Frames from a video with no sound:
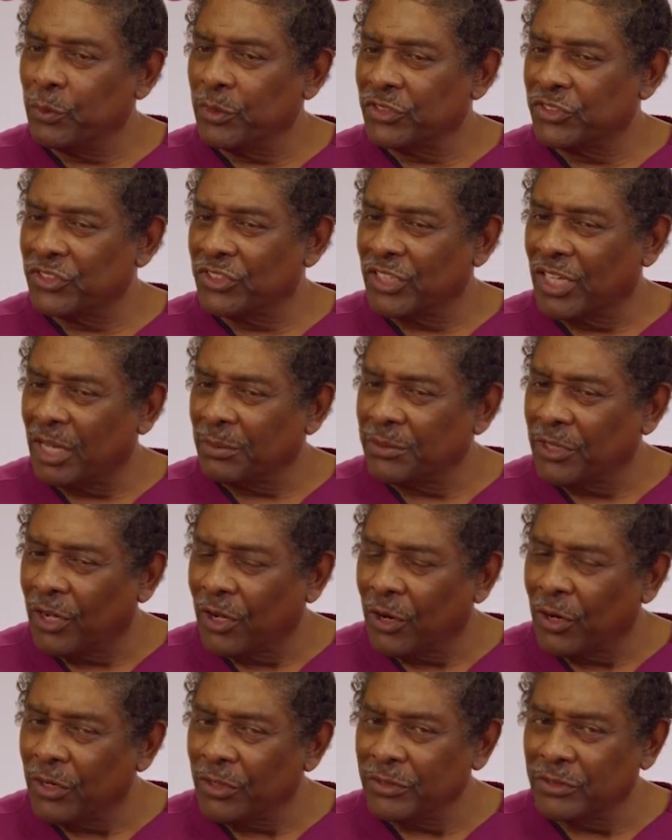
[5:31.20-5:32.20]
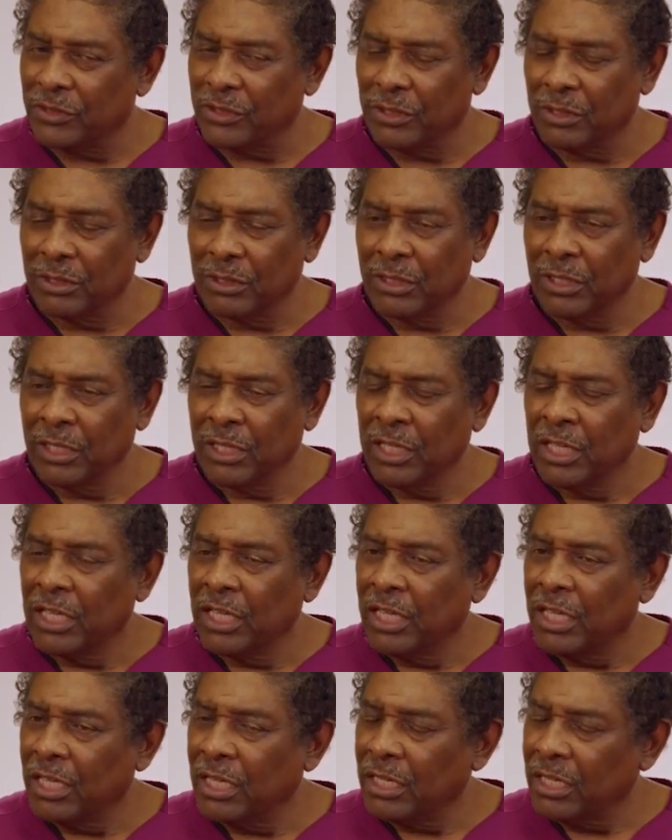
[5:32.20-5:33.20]
with stopped hearts?
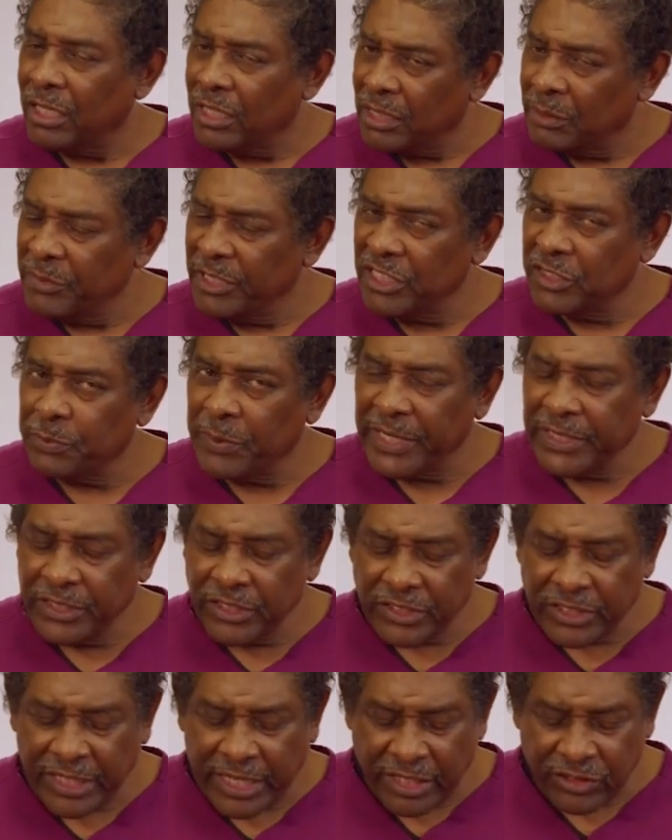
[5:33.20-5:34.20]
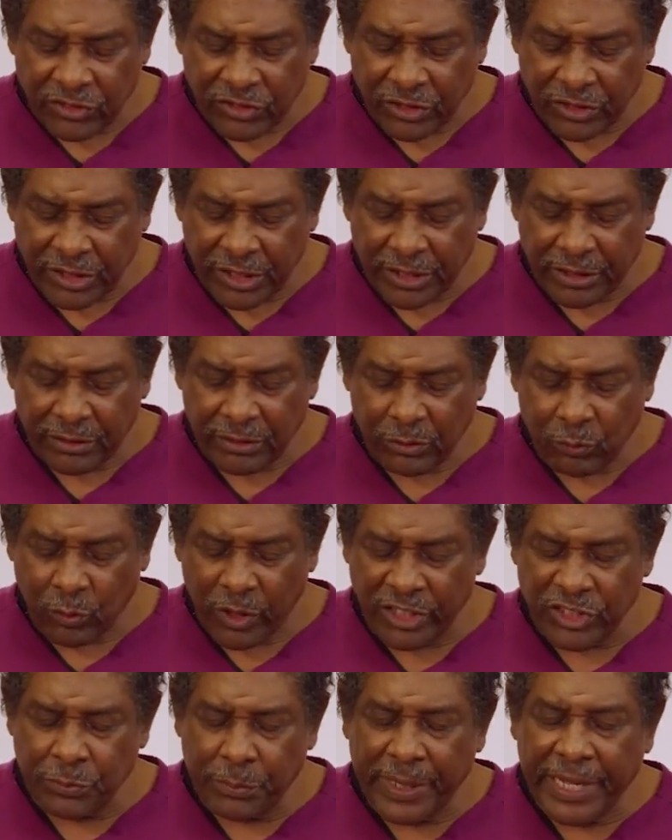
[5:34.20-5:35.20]
Let me explain the science to you.
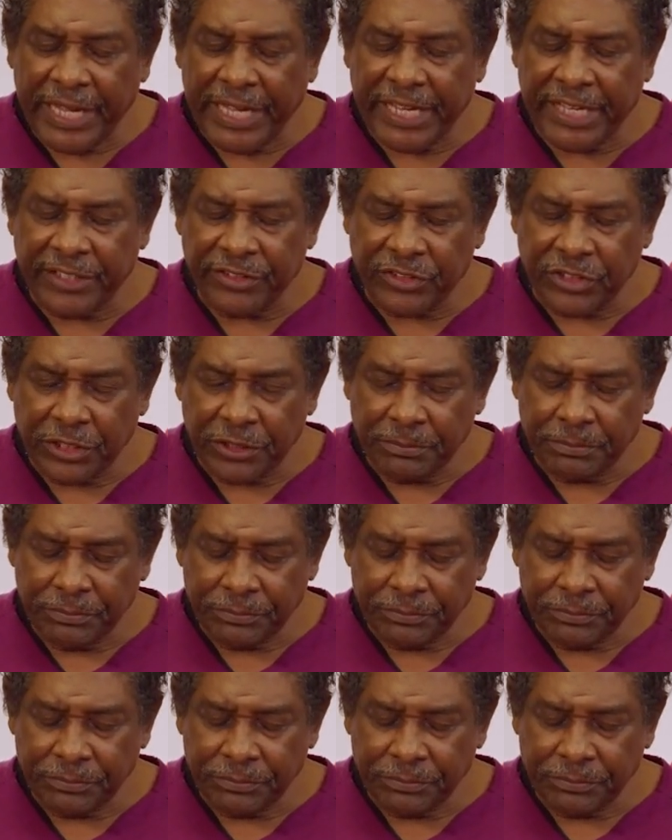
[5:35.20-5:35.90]
Watch my hands.